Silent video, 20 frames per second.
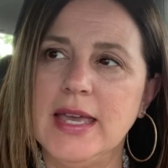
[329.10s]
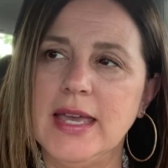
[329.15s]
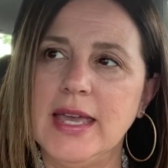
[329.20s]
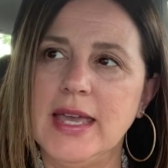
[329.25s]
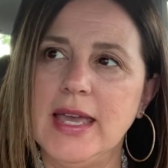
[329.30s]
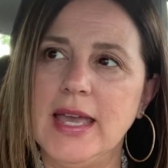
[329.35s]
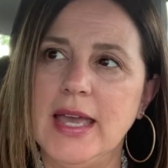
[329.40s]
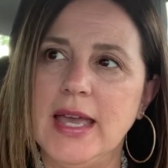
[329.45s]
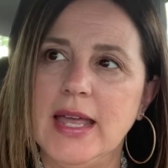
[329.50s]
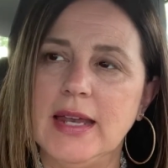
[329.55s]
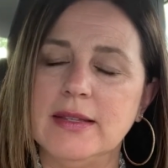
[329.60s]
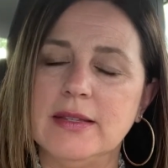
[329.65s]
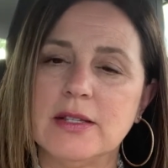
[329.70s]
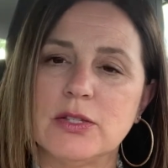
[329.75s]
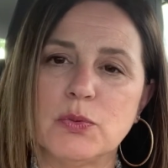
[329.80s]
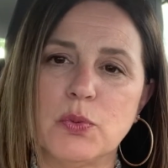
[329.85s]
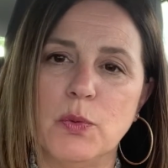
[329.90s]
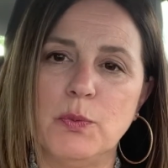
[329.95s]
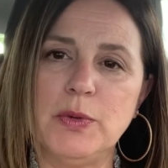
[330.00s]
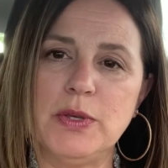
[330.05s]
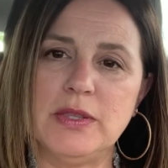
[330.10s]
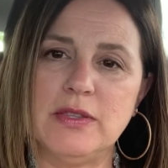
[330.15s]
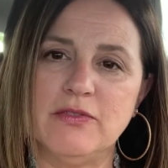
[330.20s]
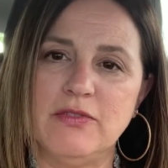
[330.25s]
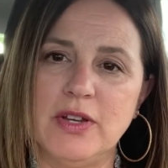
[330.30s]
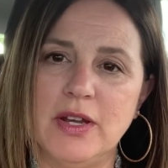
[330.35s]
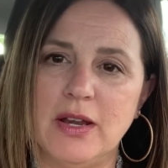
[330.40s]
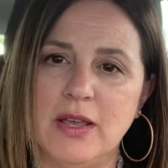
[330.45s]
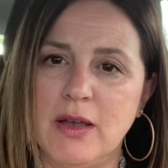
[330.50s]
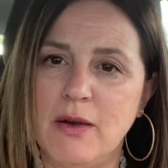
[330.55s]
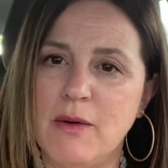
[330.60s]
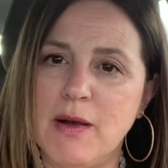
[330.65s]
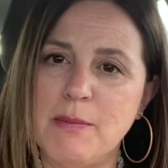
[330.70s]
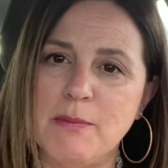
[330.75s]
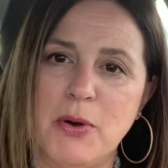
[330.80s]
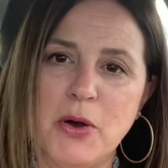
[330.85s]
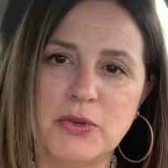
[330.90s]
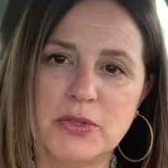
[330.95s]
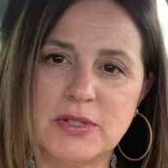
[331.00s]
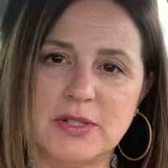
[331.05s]
and this will be the video I'm
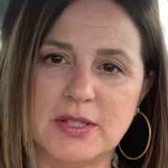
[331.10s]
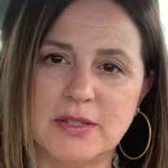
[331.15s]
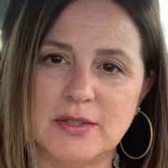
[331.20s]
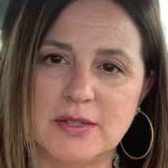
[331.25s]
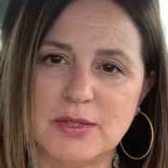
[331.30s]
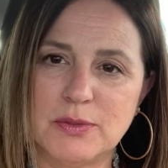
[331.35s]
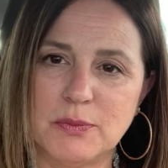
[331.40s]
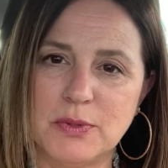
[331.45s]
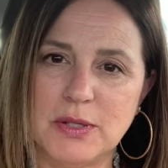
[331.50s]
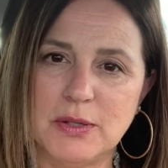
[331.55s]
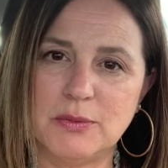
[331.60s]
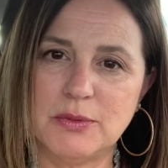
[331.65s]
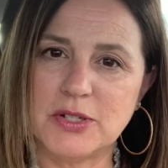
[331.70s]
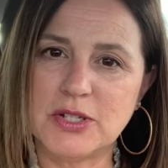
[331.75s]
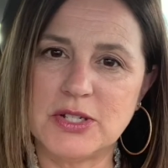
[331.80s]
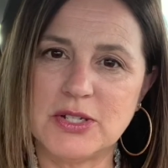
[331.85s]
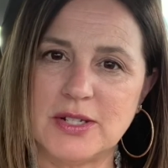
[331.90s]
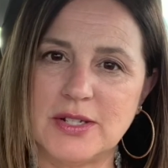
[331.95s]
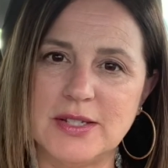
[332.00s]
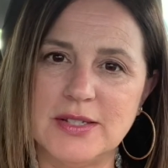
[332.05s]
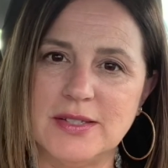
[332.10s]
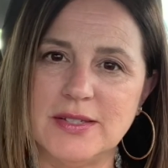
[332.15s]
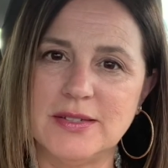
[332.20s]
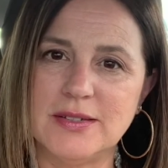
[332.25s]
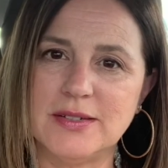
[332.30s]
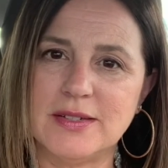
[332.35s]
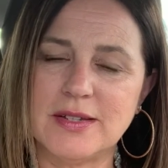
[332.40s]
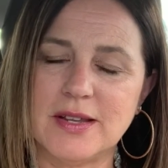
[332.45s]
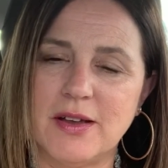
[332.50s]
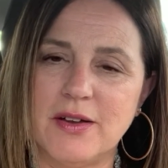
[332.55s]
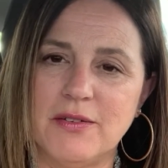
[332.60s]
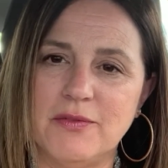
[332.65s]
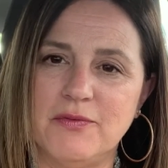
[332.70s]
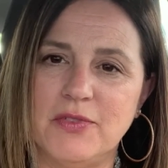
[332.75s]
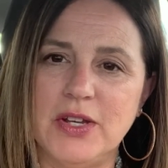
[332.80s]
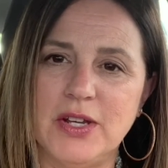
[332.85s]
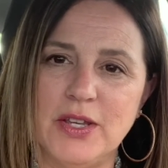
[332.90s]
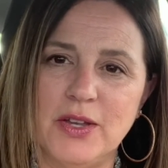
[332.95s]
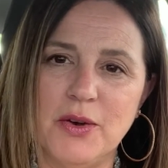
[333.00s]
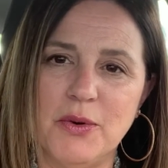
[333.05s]
posting this week which isn't a
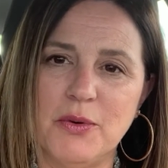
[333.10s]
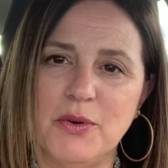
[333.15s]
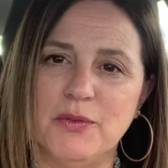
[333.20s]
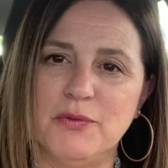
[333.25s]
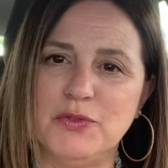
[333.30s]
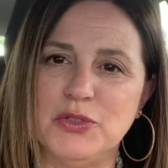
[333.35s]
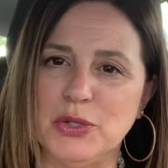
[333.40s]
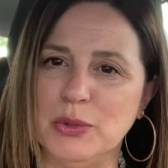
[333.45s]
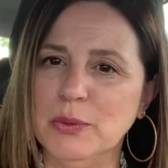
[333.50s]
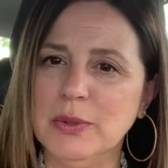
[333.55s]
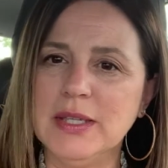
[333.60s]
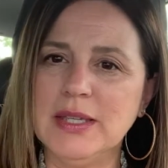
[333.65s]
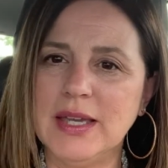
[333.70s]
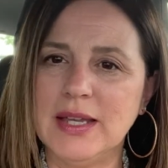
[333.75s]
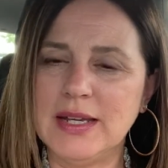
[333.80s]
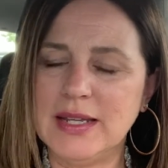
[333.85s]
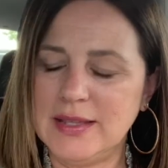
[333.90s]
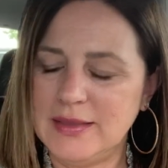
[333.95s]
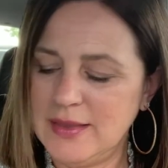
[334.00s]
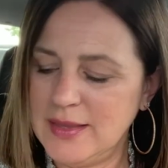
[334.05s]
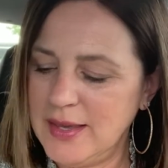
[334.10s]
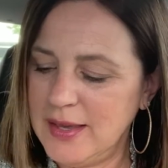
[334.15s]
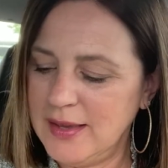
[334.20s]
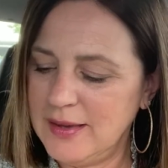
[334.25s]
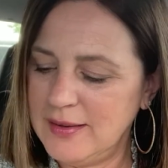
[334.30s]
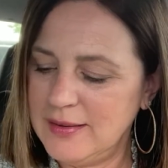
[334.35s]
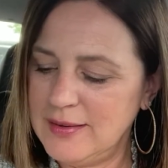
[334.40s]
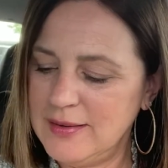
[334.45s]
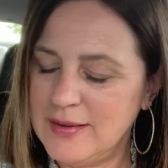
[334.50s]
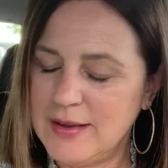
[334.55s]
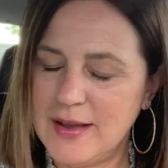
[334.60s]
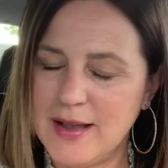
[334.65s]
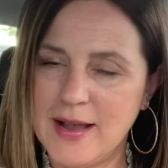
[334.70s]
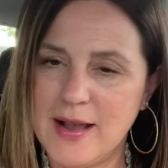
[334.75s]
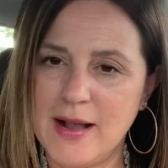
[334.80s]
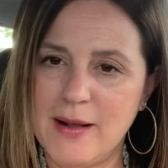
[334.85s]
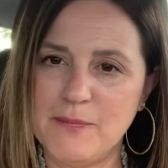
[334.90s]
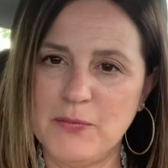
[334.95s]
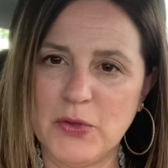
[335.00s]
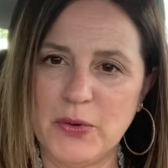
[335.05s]
video of doing anything um,